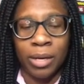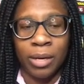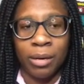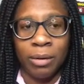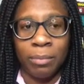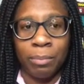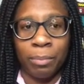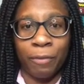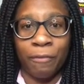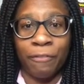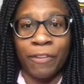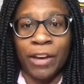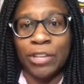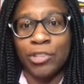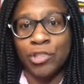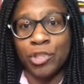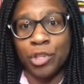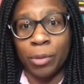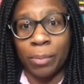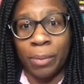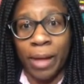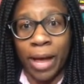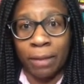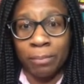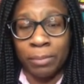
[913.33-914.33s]

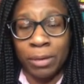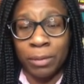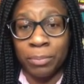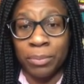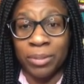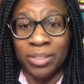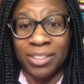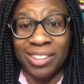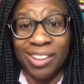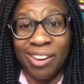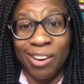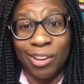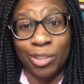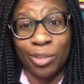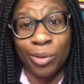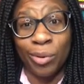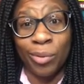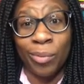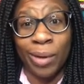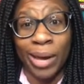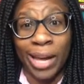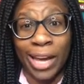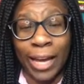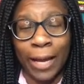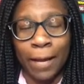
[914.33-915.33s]
professional Black people along the
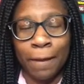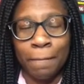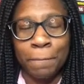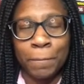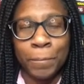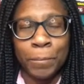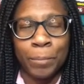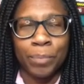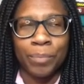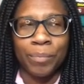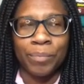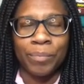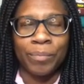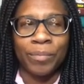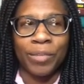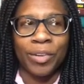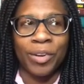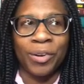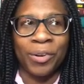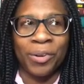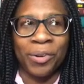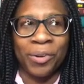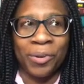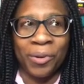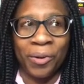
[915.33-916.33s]
way.
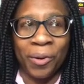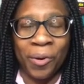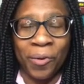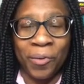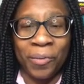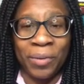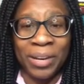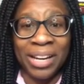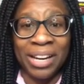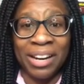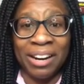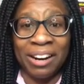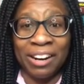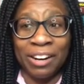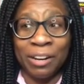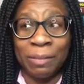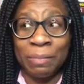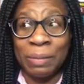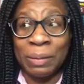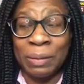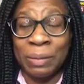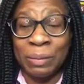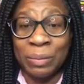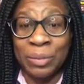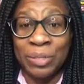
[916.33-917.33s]
Growing up,
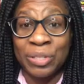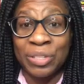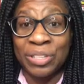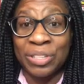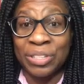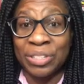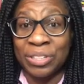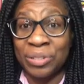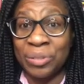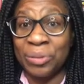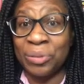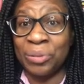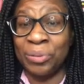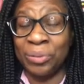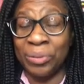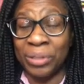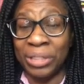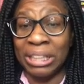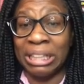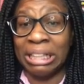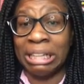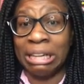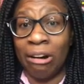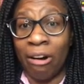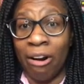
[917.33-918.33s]
it was still
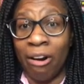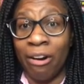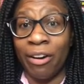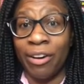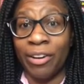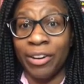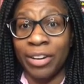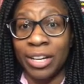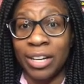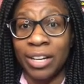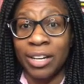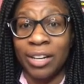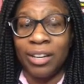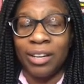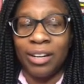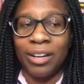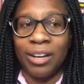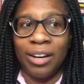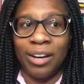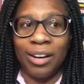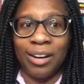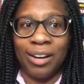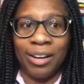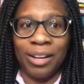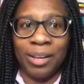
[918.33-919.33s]
really hard.
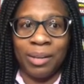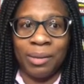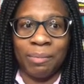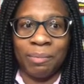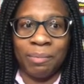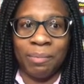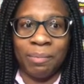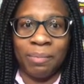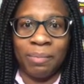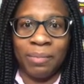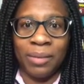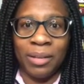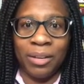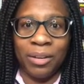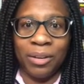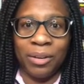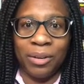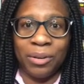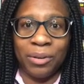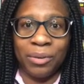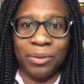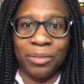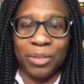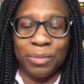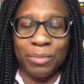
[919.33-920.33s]
You
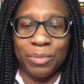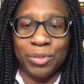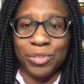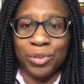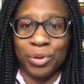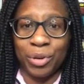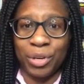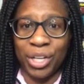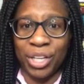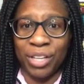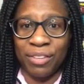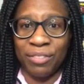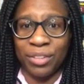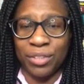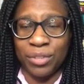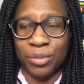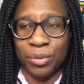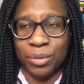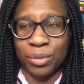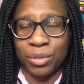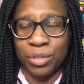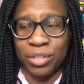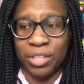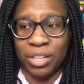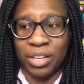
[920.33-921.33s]
know, the majority of the
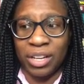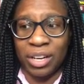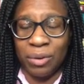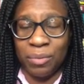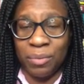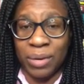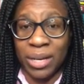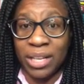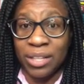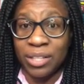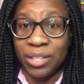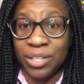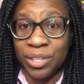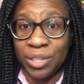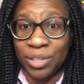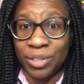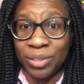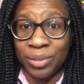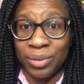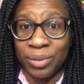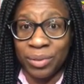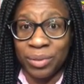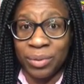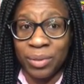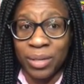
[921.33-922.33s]
schools that I went
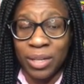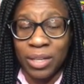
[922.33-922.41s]
to,